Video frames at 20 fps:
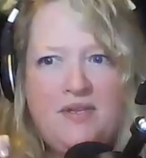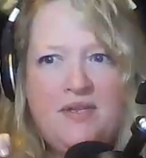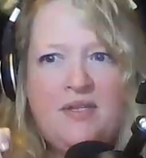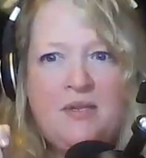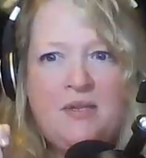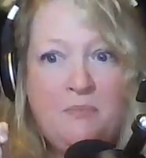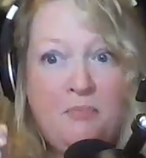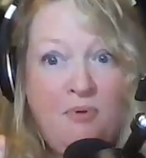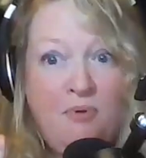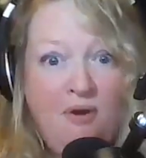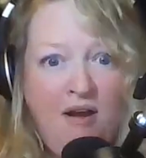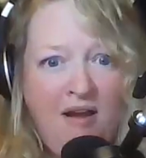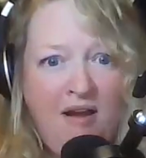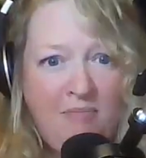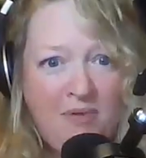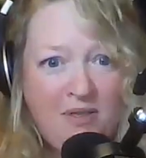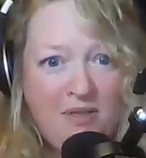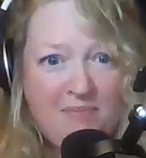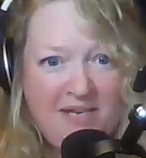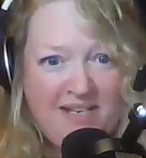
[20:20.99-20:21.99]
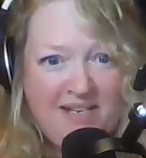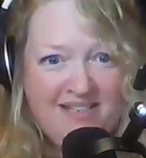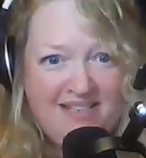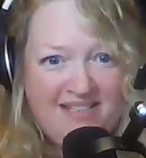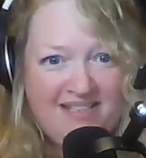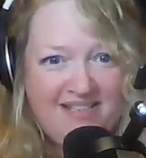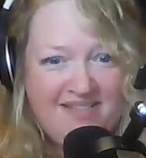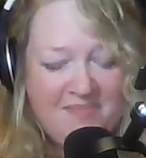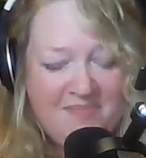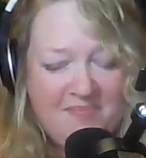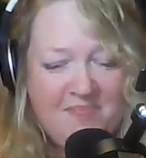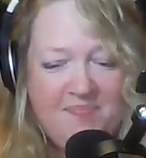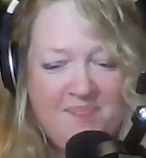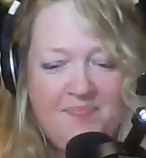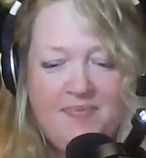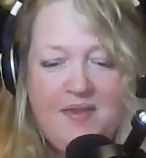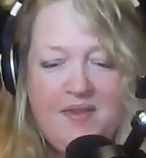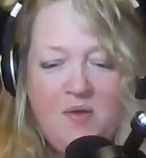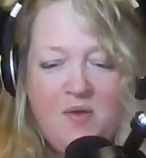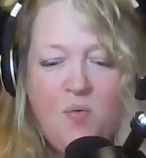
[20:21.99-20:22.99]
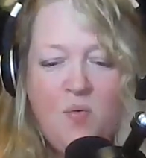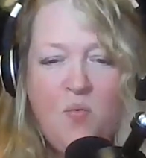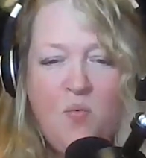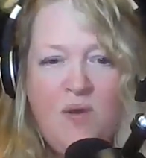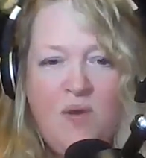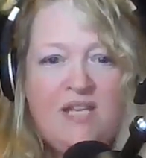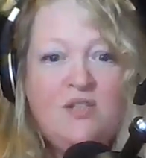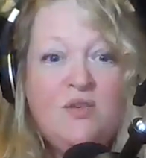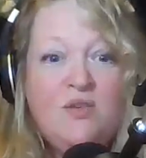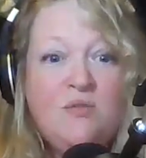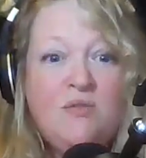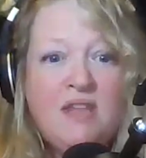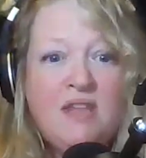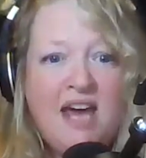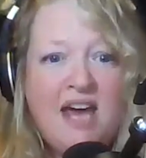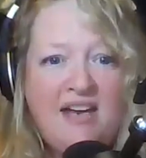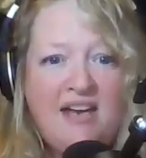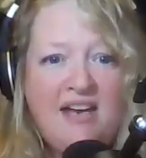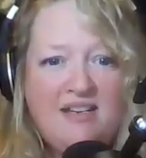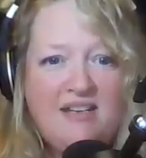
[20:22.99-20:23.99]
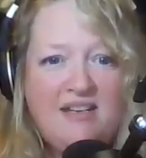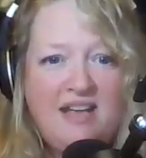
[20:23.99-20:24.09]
The problem is we do that